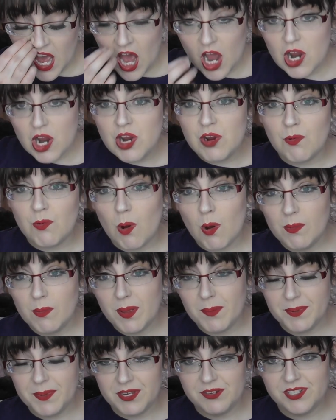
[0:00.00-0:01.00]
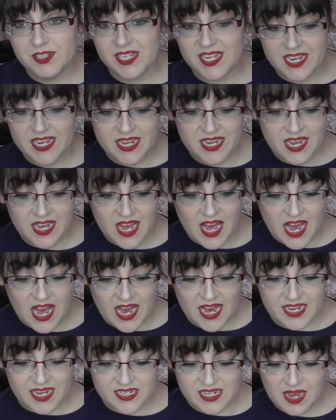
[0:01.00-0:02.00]
Uoma Beauty
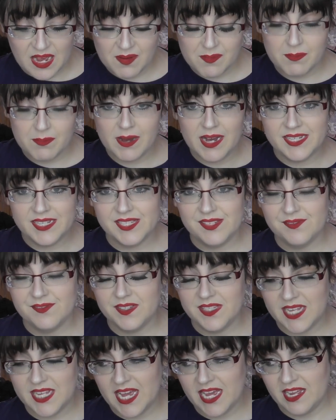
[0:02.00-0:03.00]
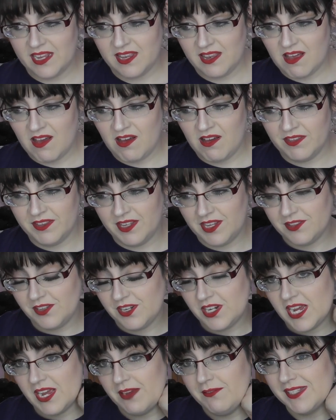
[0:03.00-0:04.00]
had a massive sale on the other
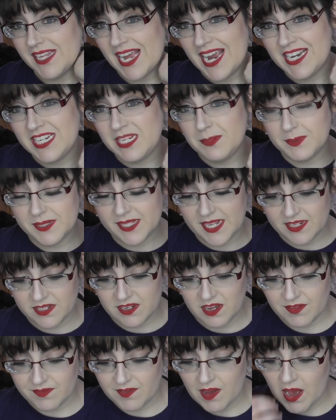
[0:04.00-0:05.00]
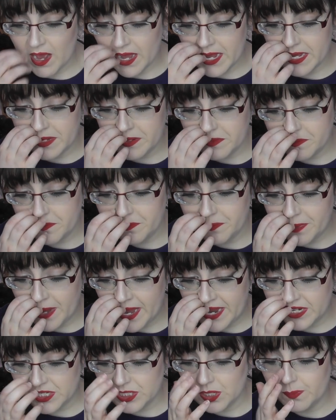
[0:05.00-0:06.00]
day. It was 80% off. I
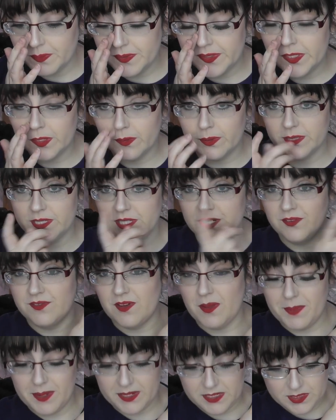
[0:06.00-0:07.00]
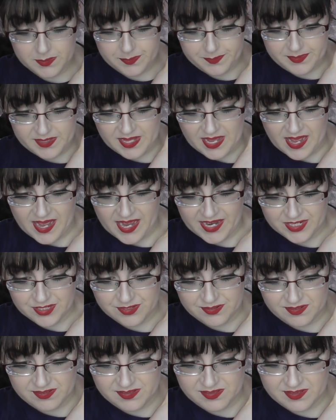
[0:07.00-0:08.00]
picked up so much stuff. I picked up that
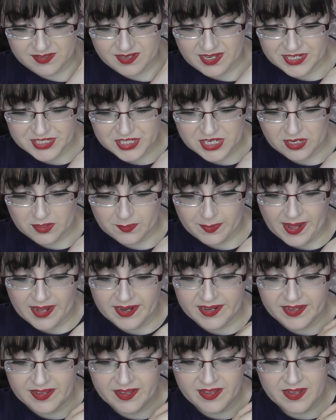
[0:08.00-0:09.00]
actual eyeshadow palette,